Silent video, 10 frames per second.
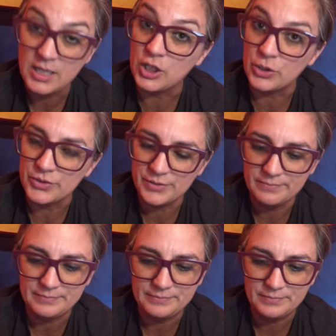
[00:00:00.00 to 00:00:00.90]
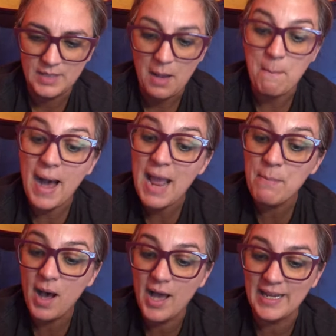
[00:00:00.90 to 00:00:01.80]
Clues. My
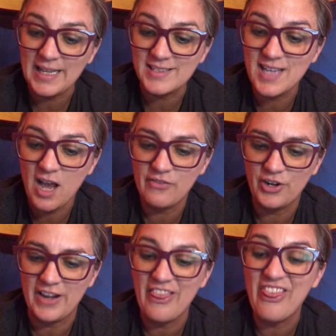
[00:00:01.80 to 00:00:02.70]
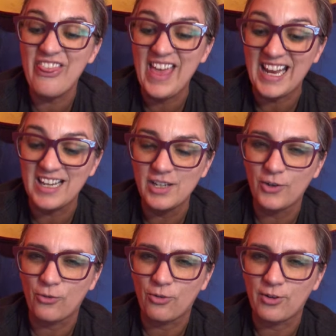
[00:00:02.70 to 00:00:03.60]
body is covered in thick,
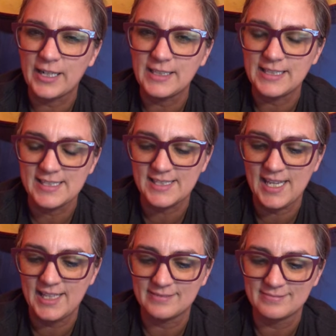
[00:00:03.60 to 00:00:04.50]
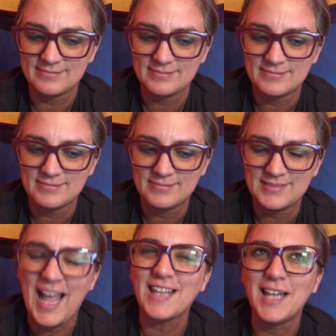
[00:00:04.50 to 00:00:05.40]
wrinkly skin.
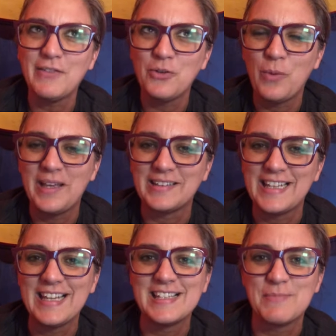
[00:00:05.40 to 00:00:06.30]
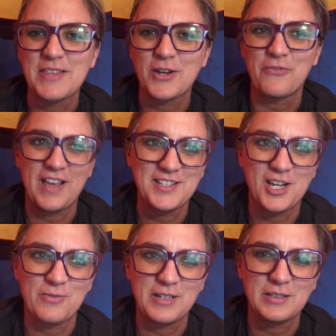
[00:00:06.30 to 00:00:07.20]
I love it when kids make their face
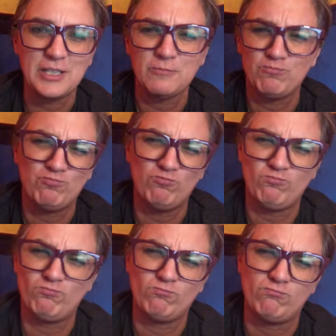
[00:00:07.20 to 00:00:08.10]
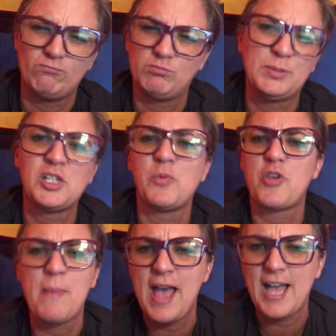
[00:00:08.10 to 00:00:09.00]
all wrinkly especially when
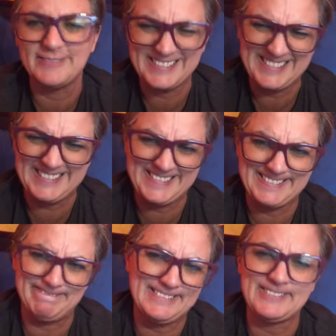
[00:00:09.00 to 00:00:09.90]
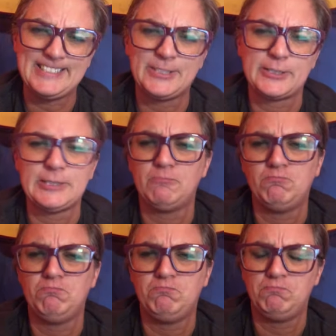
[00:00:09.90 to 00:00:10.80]
they're mad. Mm, I'm so angry.
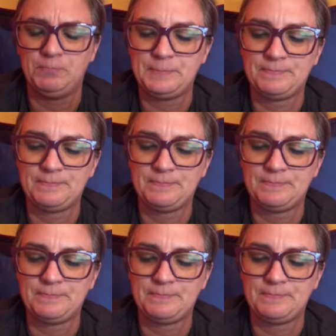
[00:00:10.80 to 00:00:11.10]
Mm.